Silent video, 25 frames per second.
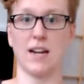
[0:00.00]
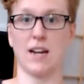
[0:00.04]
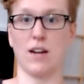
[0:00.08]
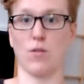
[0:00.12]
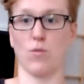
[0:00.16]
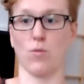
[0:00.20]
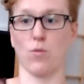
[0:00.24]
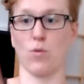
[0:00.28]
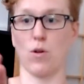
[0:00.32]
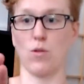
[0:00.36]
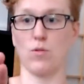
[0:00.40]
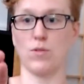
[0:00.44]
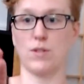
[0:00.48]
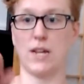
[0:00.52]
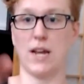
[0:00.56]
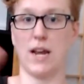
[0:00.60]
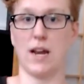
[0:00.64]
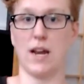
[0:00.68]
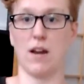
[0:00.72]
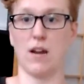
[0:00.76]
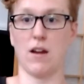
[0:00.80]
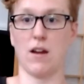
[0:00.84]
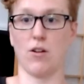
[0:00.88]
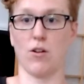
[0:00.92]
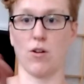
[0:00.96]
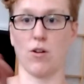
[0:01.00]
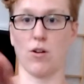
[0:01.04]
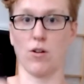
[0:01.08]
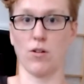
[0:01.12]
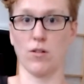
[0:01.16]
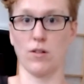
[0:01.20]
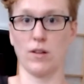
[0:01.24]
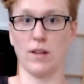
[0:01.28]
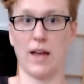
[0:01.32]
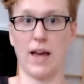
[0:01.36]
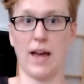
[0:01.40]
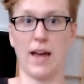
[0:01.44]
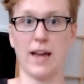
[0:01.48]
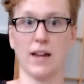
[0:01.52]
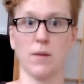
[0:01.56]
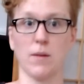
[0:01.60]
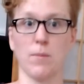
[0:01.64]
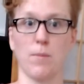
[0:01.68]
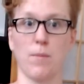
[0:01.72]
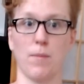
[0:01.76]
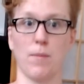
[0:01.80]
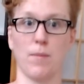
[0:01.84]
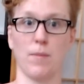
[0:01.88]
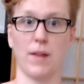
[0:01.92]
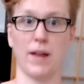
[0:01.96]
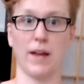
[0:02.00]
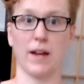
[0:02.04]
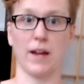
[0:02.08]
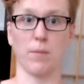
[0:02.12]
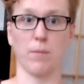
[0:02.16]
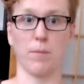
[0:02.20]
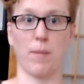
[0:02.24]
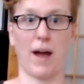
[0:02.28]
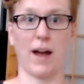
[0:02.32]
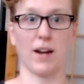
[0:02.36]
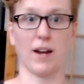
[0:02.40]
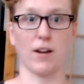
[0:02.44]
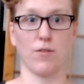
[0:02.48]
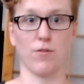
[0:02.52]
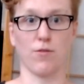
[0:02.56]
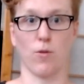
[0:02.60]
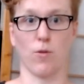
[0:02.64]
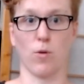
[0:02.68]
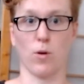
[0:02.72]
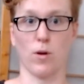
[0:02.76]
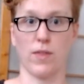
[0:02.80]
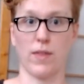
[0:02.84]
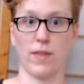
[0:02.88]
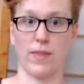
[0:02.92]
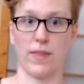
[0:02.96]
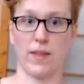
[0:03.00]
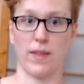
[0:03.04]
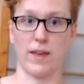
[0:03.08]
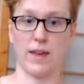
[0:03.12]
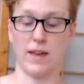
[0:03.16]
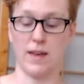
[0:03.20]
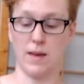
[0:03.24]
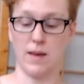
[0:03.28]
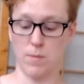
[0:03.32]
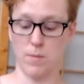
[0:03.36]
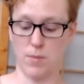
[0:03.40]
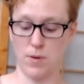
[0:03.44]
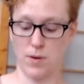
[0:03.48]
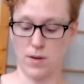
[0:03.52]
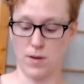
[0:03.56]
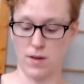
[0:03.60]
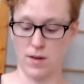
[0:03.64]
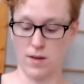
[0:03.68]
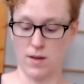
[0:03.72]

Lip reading: and rotate your leg like back and forth at the hip